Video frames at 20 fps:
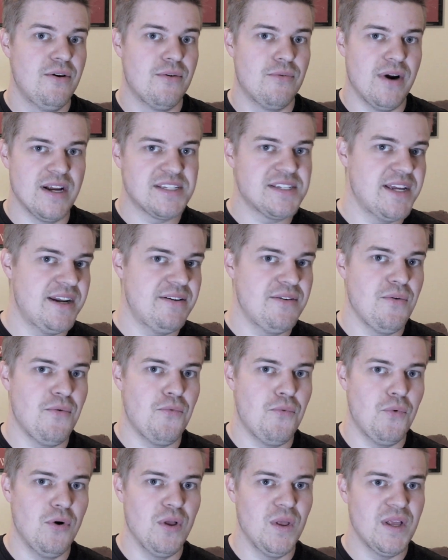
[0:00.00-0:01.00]
Rustin,
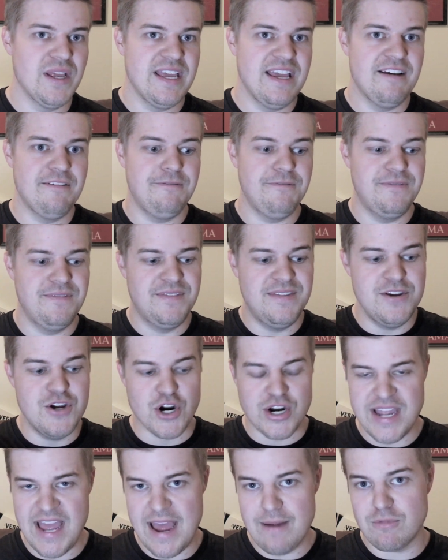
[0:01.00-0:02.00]
well, if
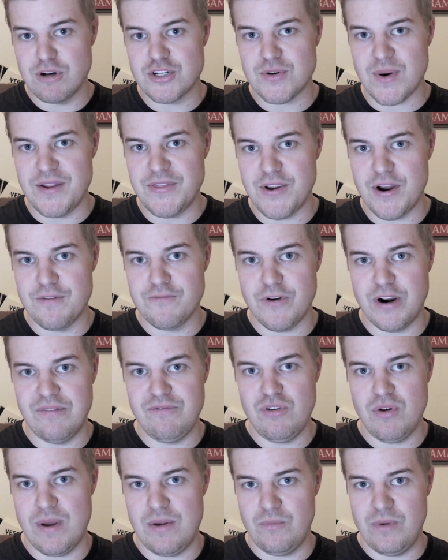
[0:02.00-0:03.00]
your camera's right there in front
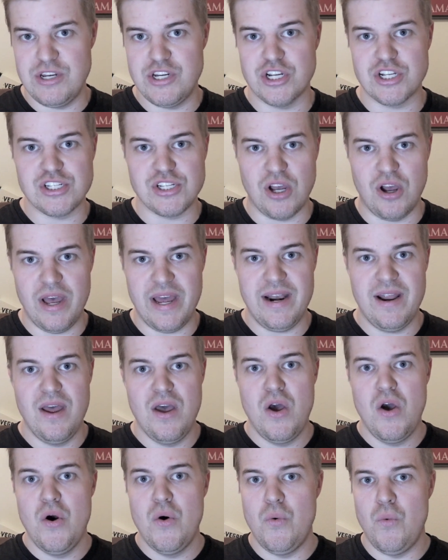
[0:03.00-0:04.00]
of you and we just saw it,
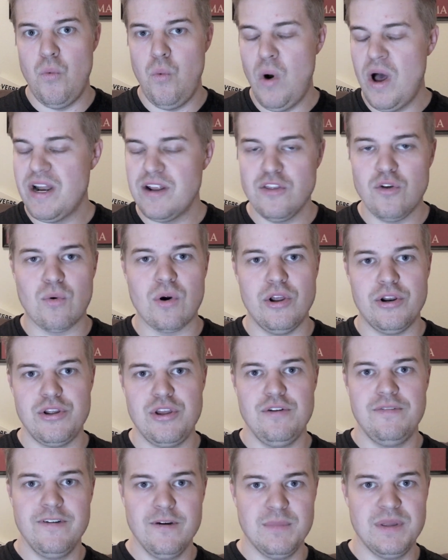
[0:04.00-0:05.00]
what in the world are
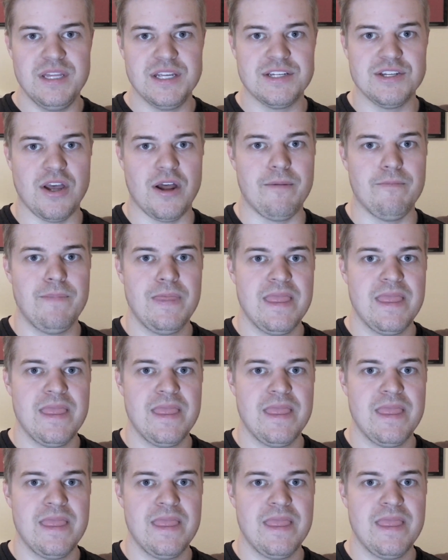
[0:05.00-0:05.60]
you filming this on?